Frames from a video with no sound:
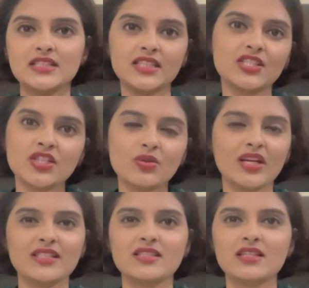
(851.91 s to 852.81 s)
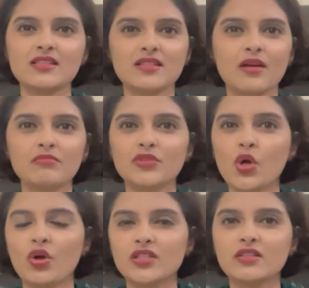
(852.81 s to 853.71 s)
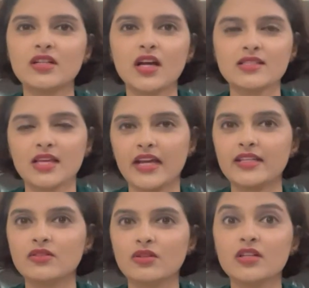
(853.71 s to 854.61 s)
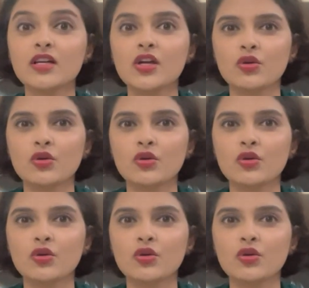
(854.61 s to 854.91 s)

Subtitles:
Niche you can see some dollar ka sign or